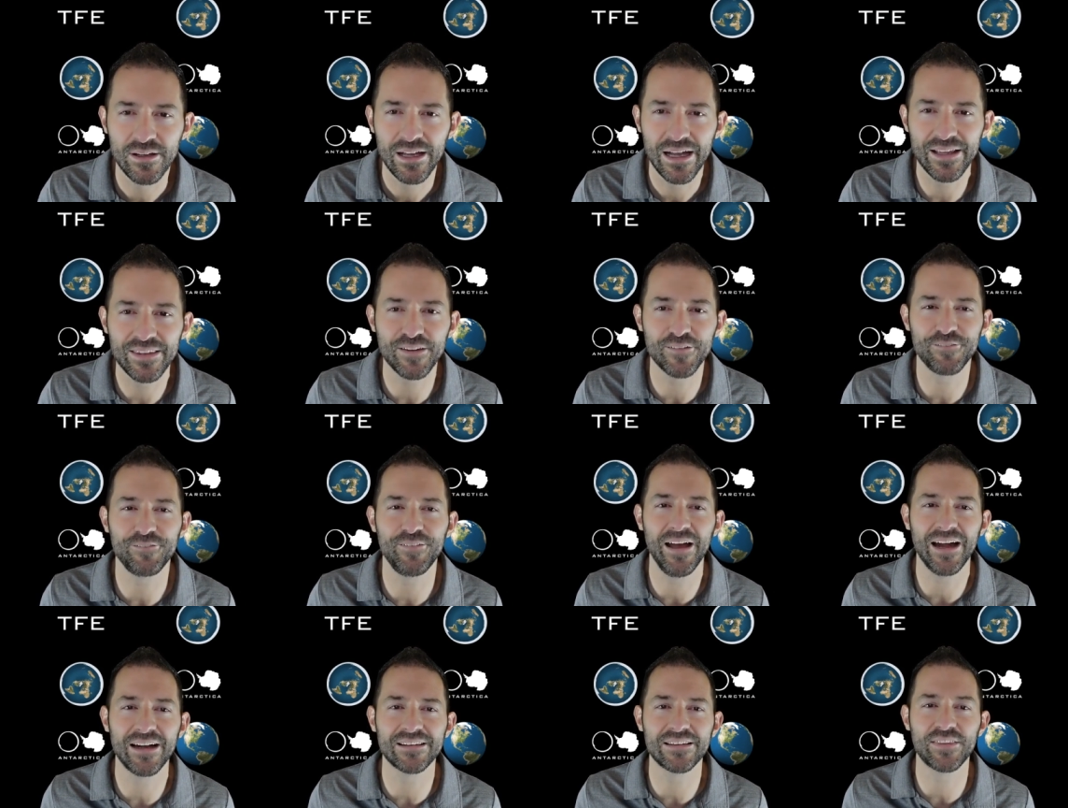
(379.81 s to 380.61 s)
and the
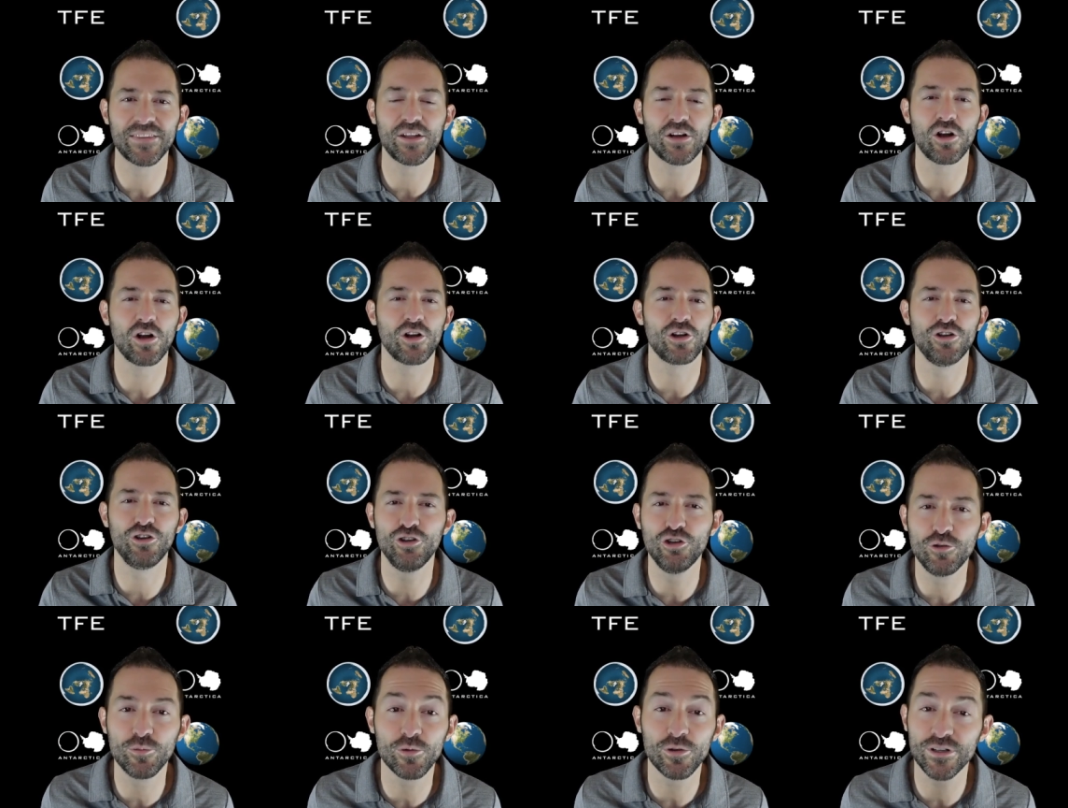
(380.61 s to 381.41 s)
fact that there are
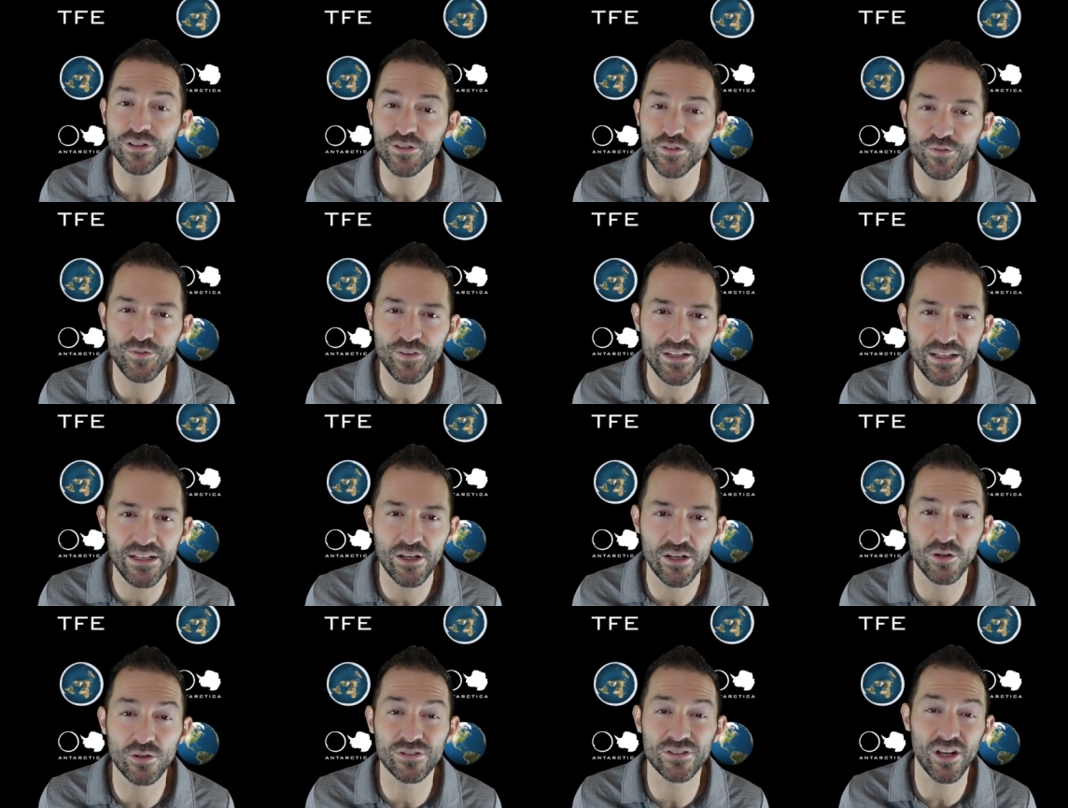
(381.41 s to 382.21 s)
numerous
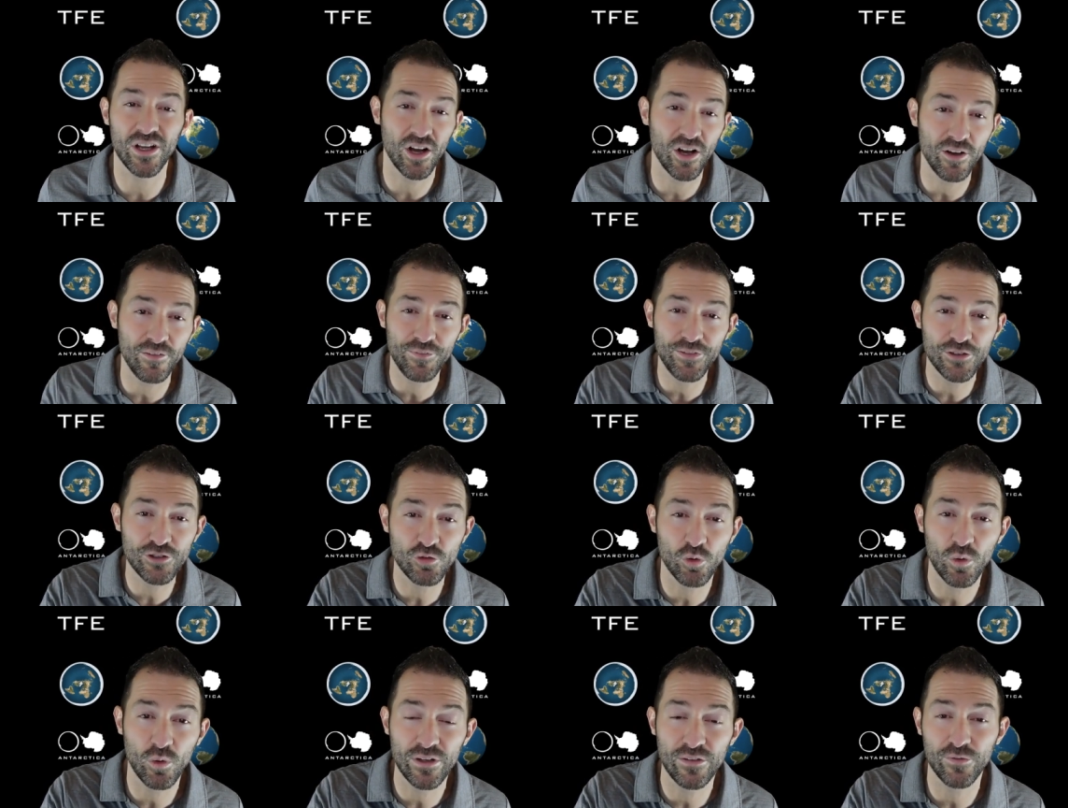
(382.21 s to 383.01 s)
videos of the
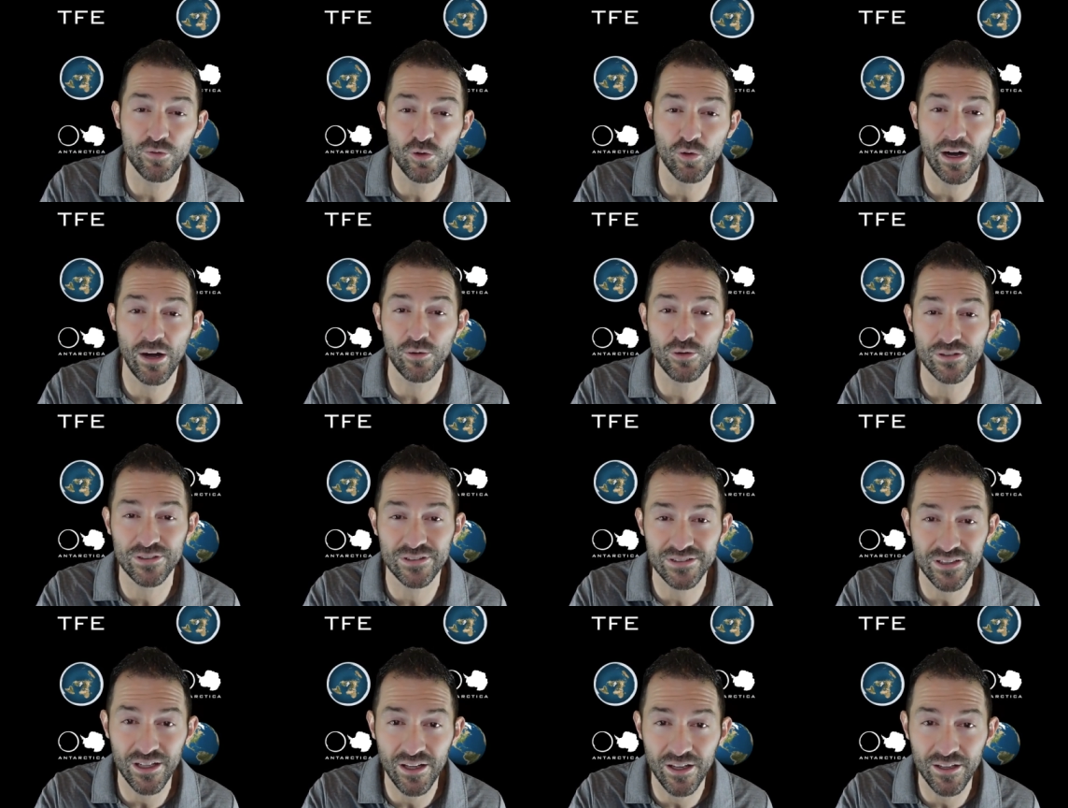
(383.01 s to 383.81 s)
24-hour
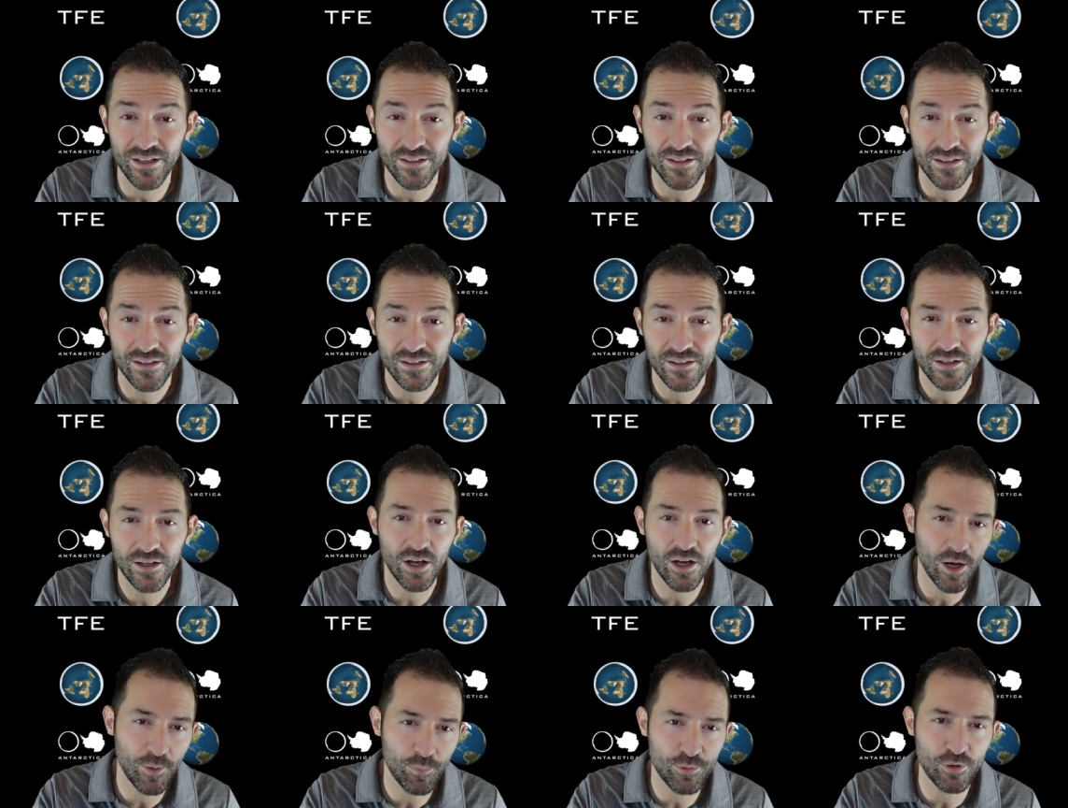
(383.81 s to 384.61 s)
sun
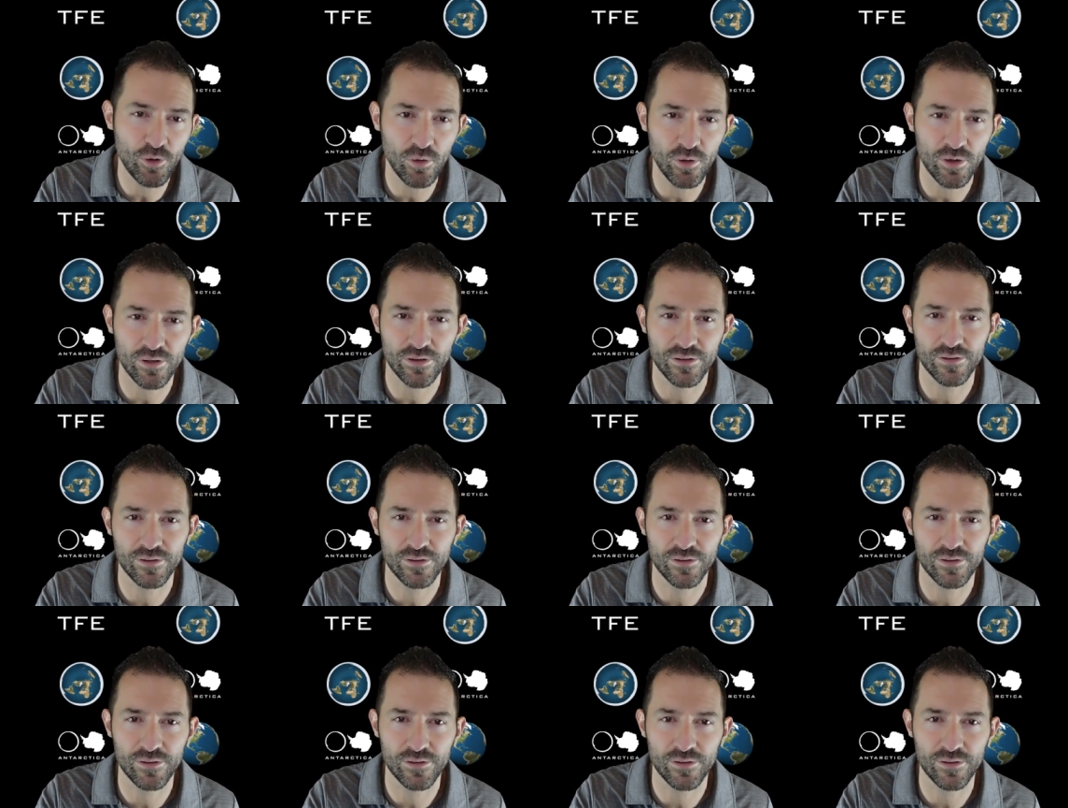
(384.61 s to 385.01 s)
up north.